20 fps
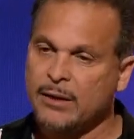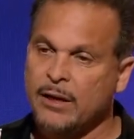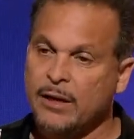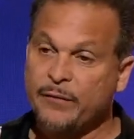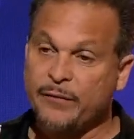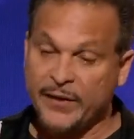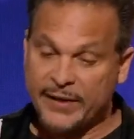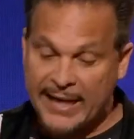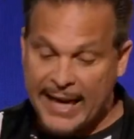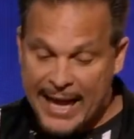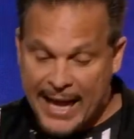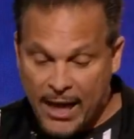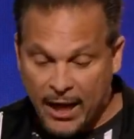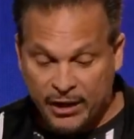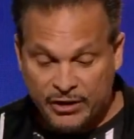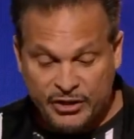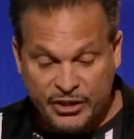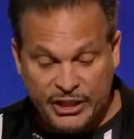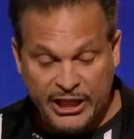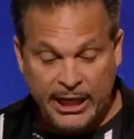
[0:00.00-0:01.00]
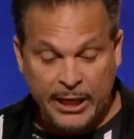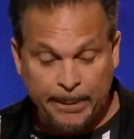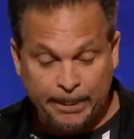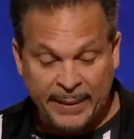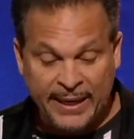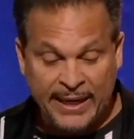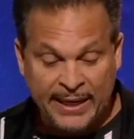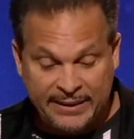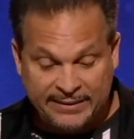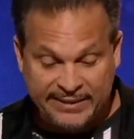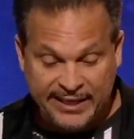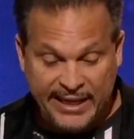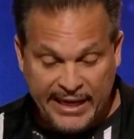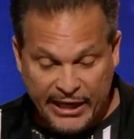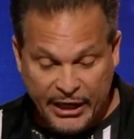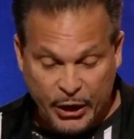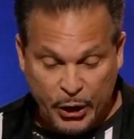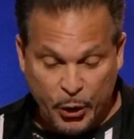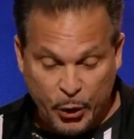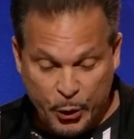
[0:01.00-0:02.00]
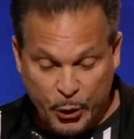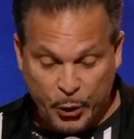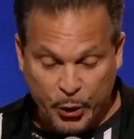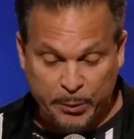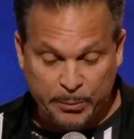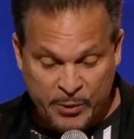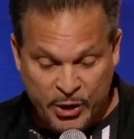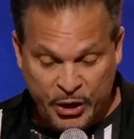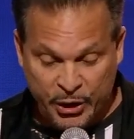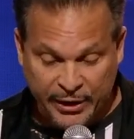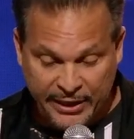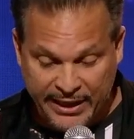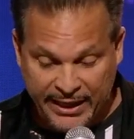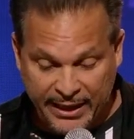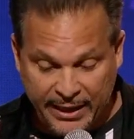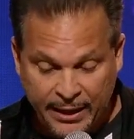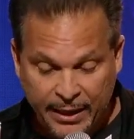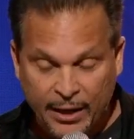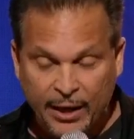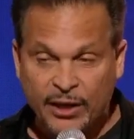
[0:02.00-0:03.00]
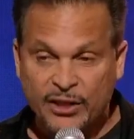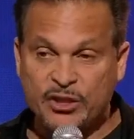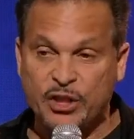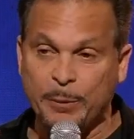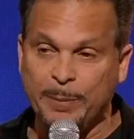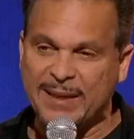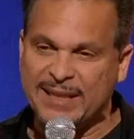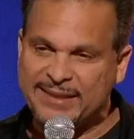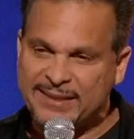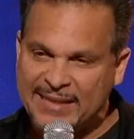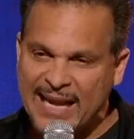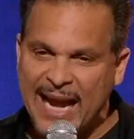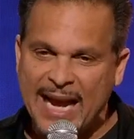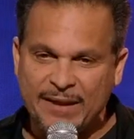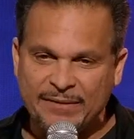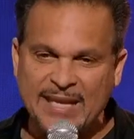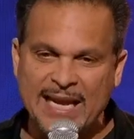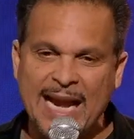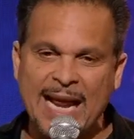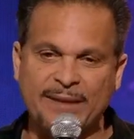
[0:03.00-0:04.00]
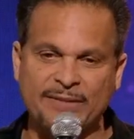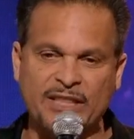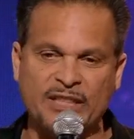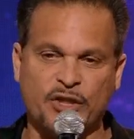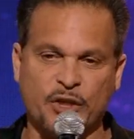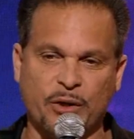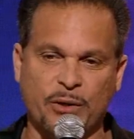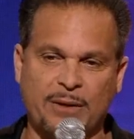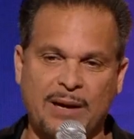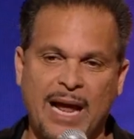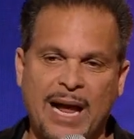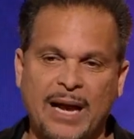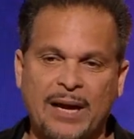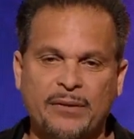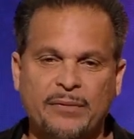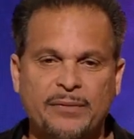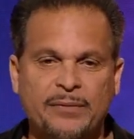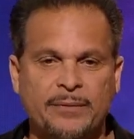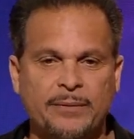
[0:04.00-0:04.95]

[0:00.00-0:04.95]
for the LGBTQ community to be saved and have eternal life.